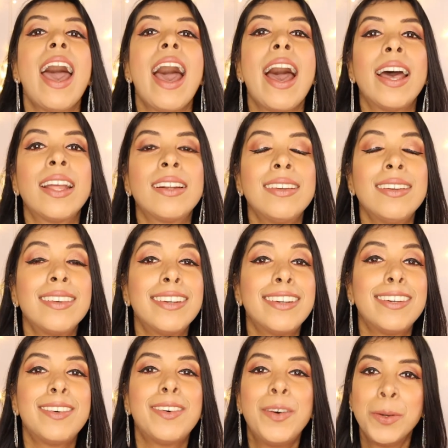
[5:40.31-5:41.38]
And
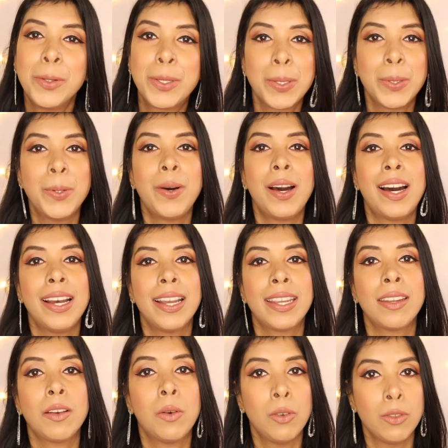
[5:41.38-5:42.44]
also
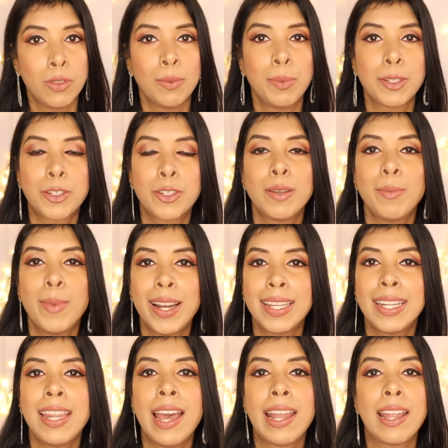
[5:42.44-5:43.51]
I also pitched in
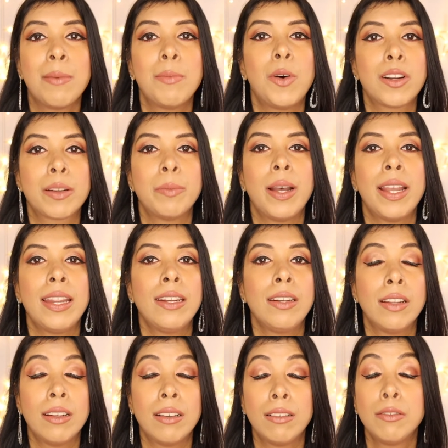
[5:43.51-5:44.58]
money and I bought my
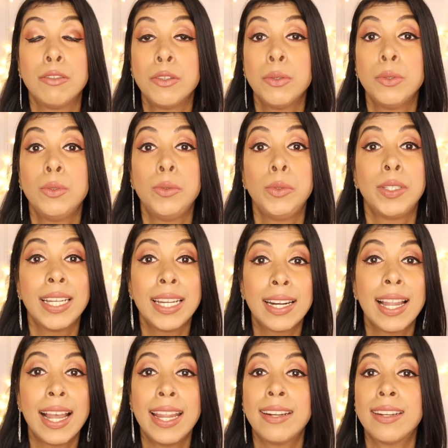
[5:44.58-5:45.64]
new ring
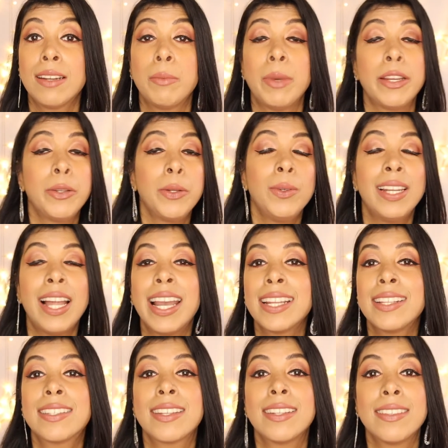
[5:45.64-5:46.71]
light and my new
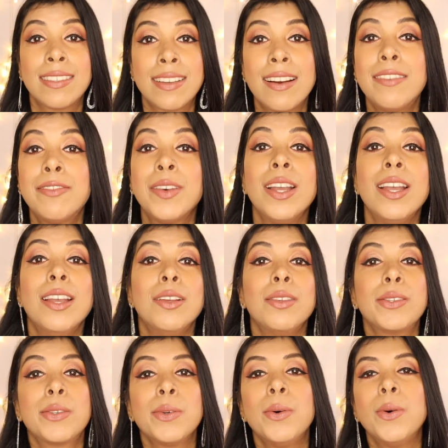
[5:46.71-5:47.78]
lights and stuff.
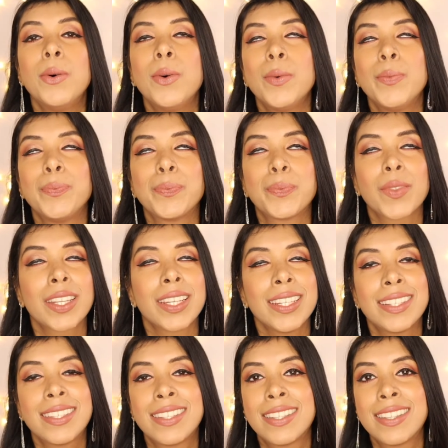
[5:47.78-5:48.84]
So
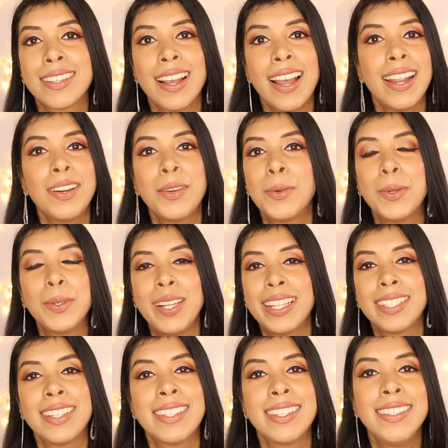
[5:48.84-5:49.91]
it's, I don't know,
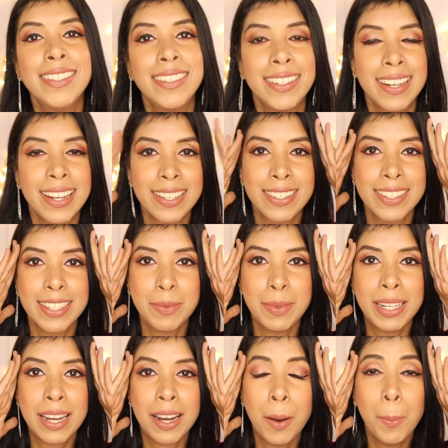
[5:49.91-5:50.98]
like this year has just
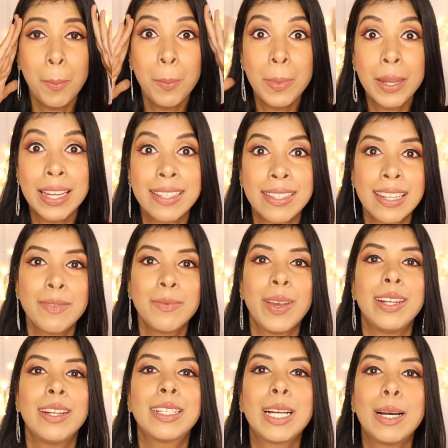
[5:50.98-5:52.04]
been amazing
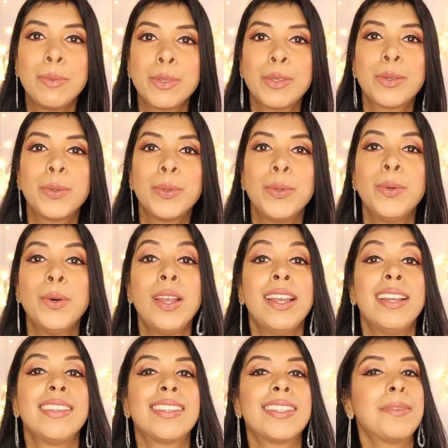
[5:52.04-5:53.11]
when it comes to
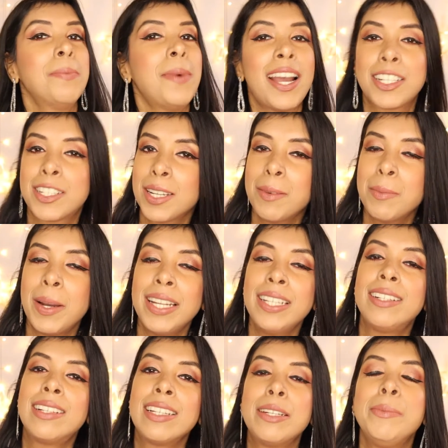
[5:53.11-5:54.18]
smashing my
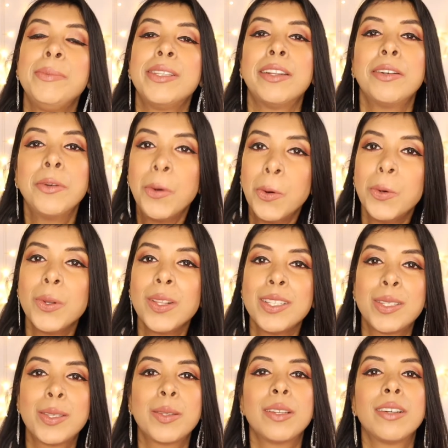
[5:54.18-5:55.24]
dreams and
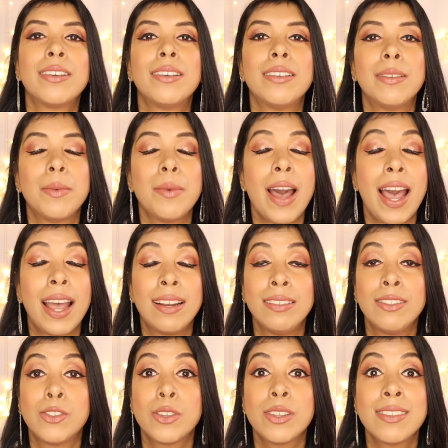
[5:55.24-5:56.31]
goals
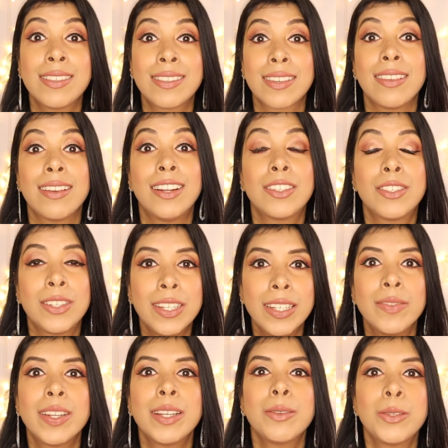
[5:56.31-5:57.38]
and just
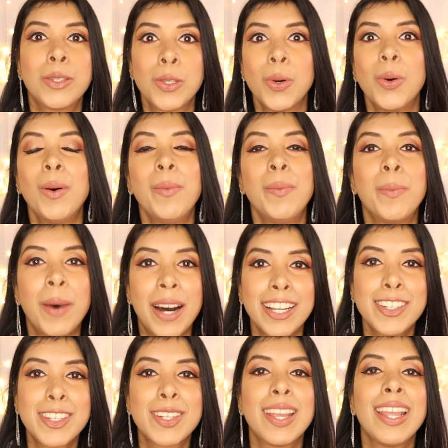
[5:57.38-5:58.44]
achieving so
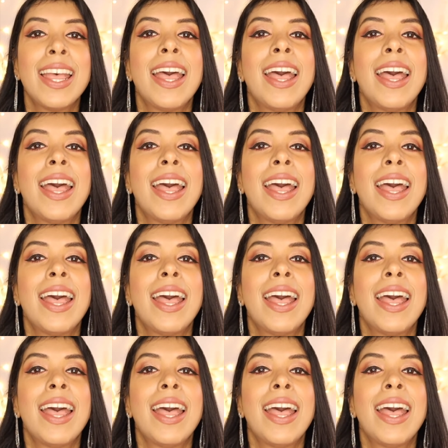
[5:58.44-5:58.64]
much.